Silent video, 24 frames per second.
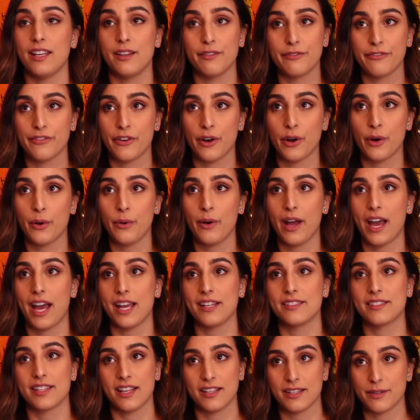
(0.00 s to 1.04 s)

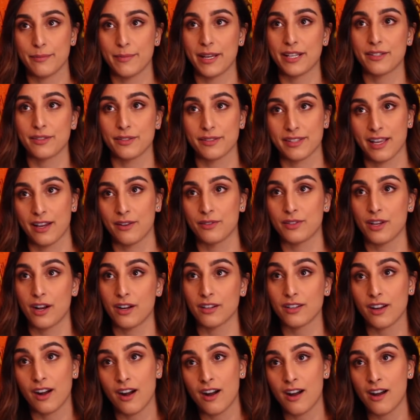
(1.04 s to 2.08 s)

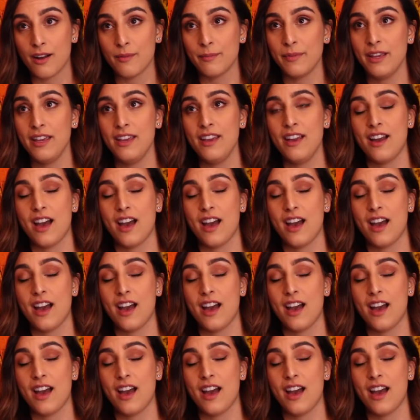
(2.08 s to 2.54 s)
info@sentimentalsound.com.